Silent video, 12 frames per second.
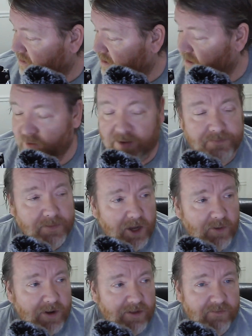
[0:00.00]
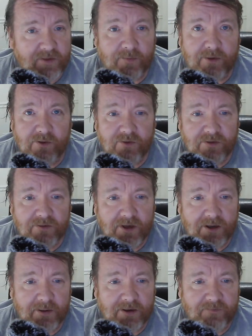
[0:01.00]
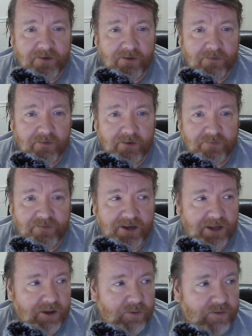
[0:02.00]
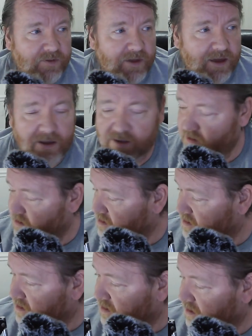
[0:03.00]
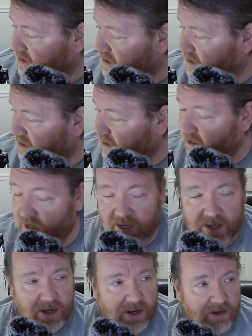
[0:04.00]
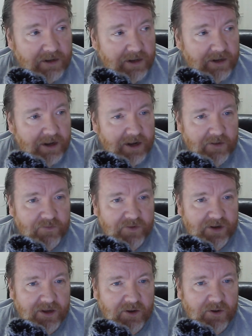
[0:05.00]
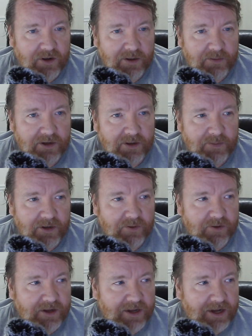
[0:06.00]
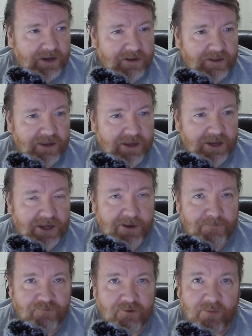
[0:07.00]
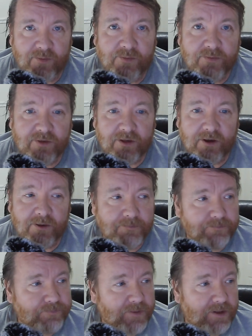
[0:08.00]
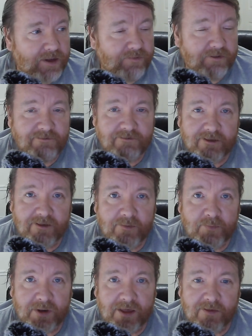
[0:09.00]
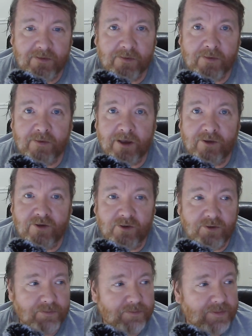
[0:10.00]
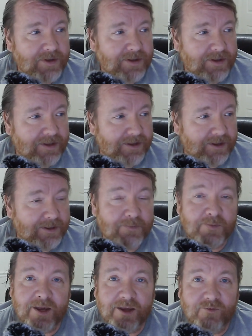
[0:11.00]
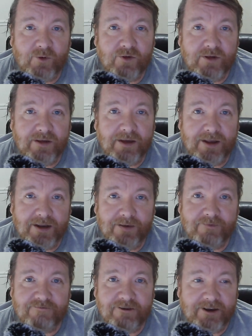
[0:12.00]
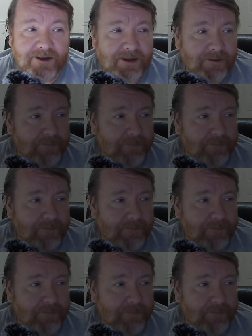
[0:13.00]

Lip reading: Anyway, hope that's of some use. I'm going to finish the video there. And in the next video, I'm going to be looking at the EEPROM. So if you're interested, please stay tuned. Okay, thank you for watching and have a great day.